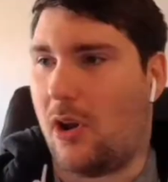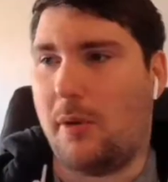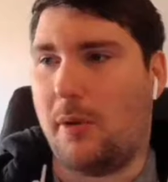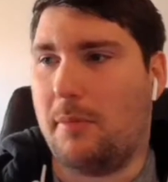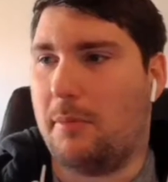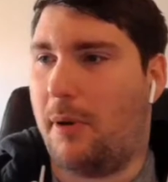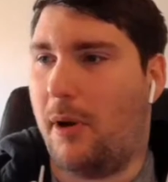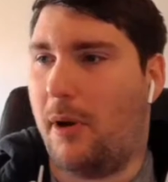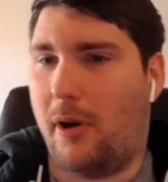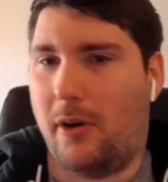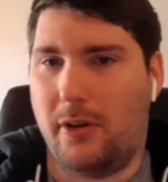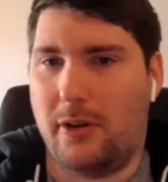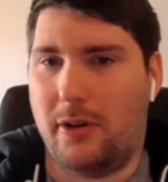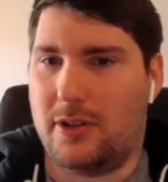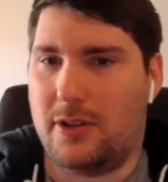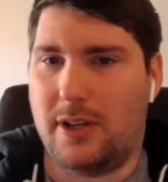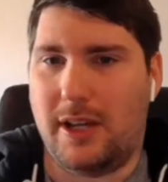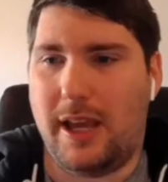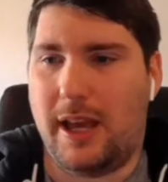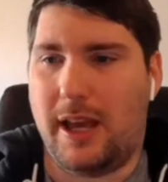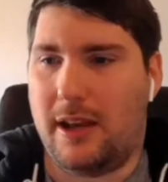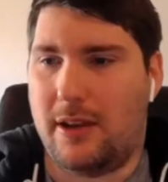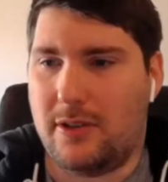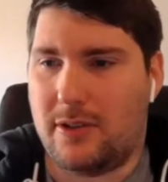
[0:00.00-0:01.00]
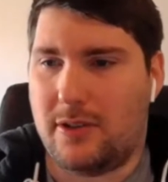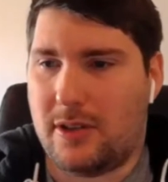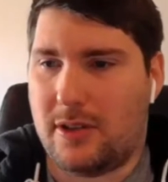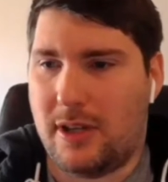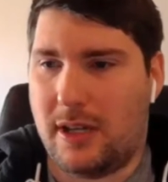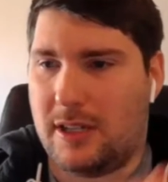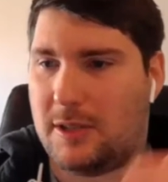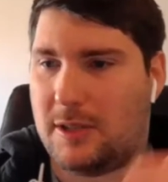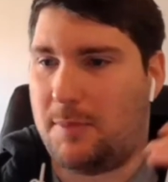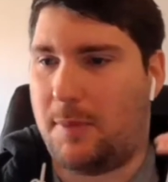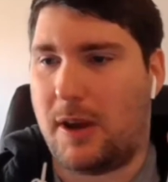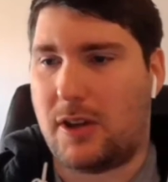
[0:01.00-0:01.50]
important to get us, mm, mm.
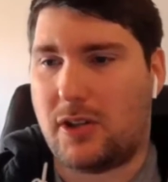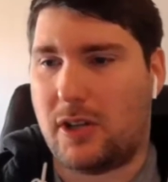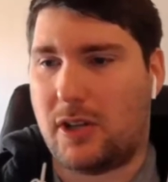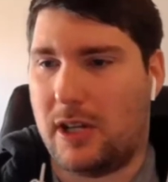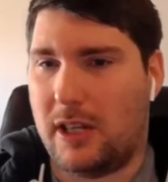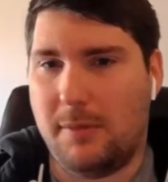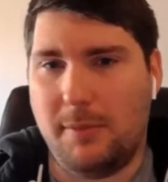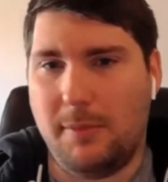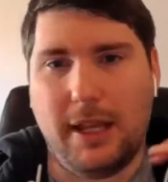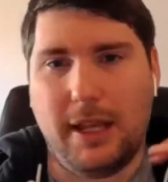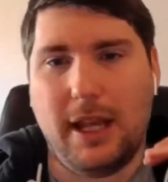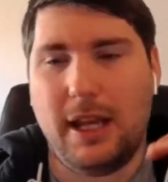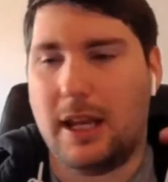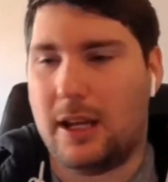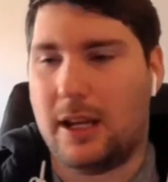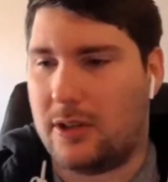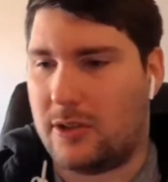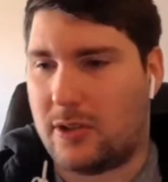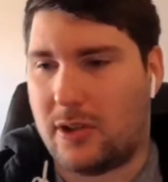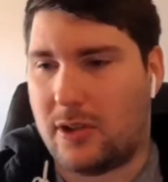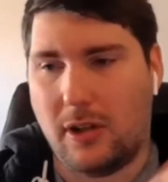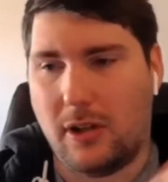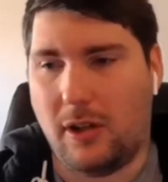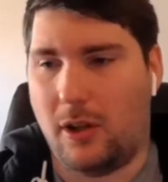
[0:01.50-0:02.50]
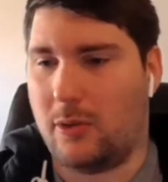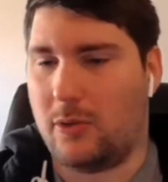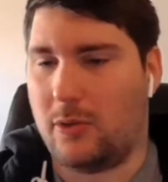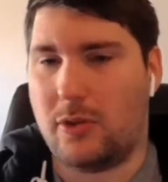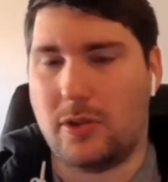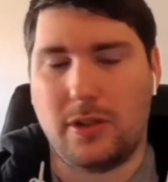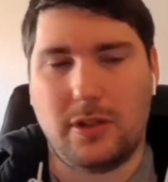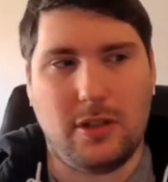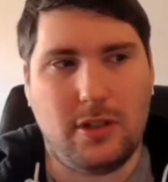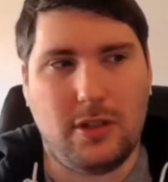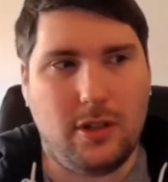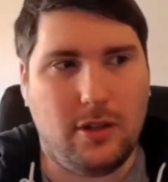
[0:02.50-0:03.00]
especially in the beginning, as close
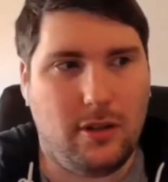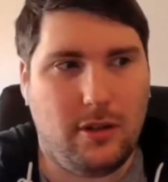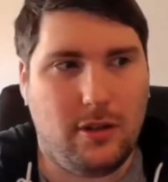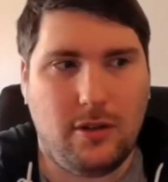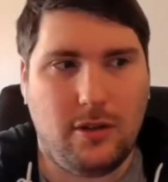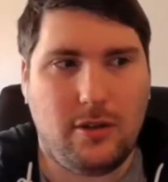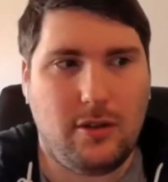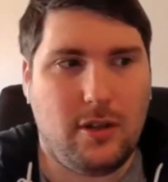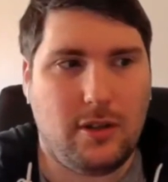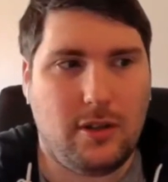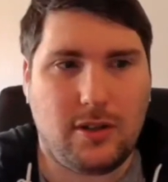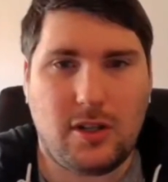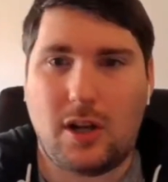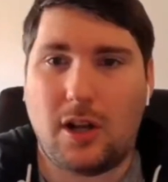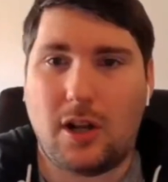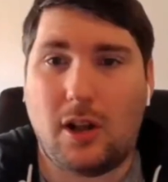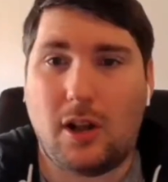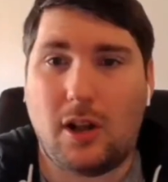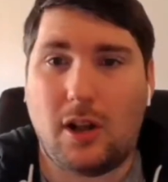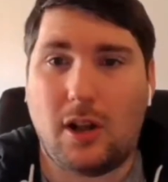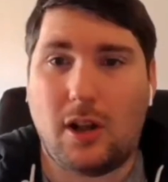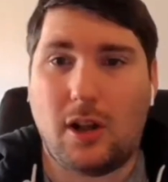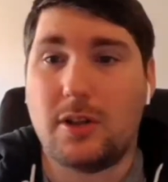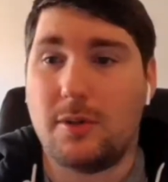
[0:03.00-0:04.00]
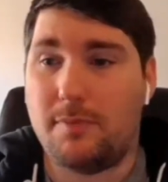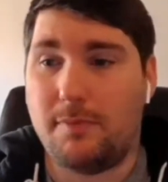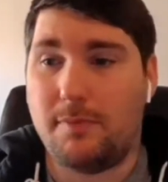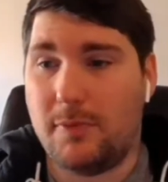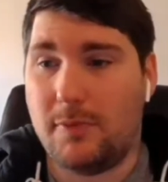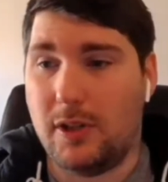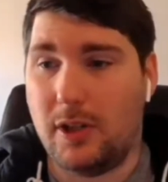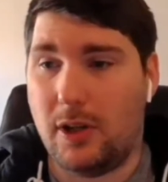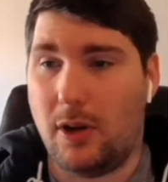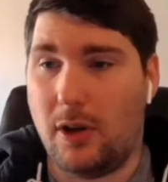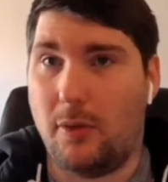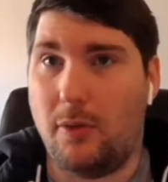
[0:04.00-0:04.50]
to as close to
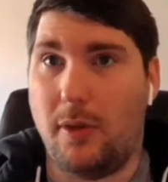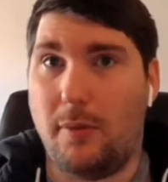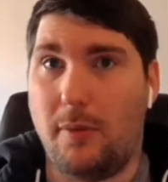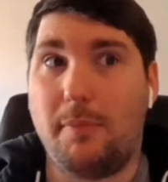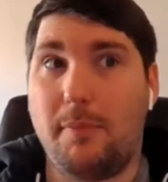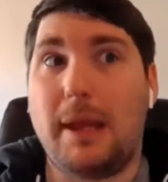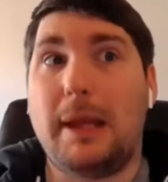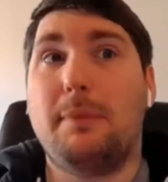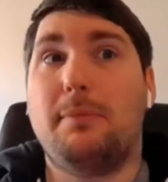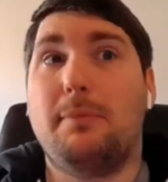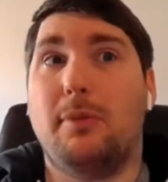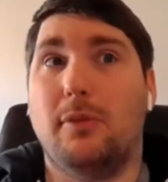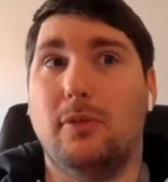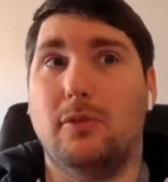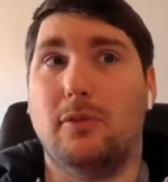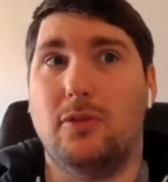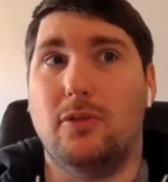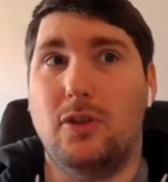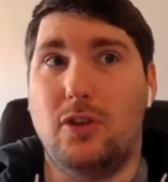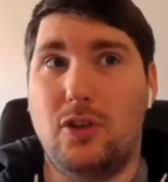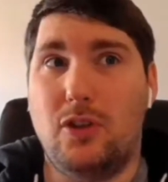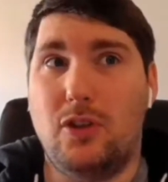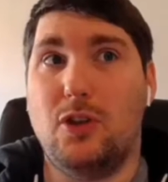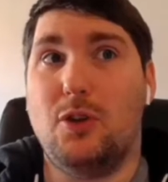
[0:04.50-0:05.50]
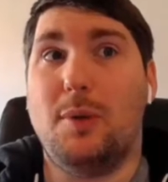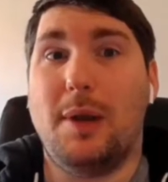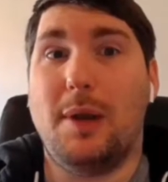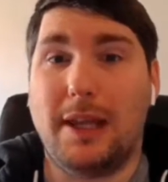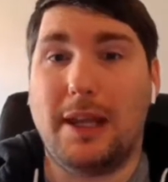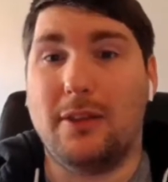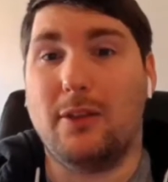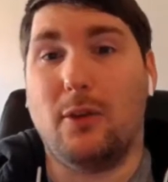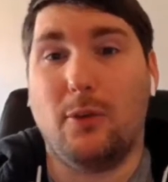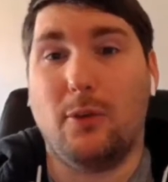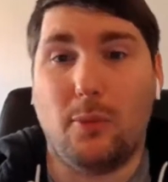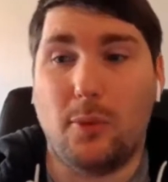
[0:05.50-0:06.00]
you know the people
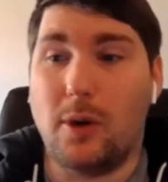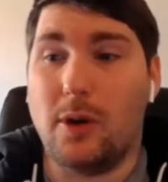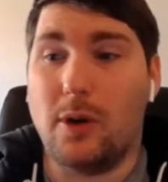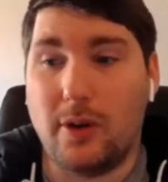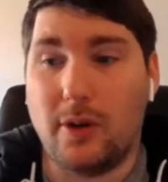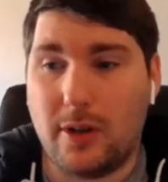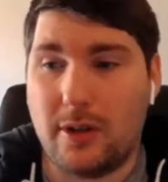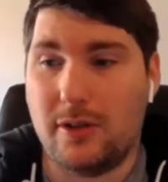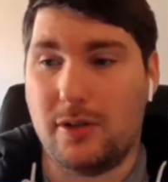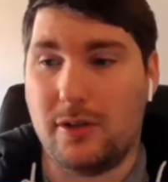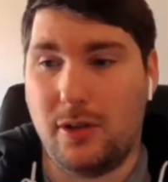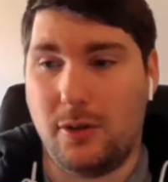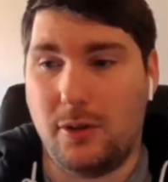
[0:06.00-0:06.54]
doing the work as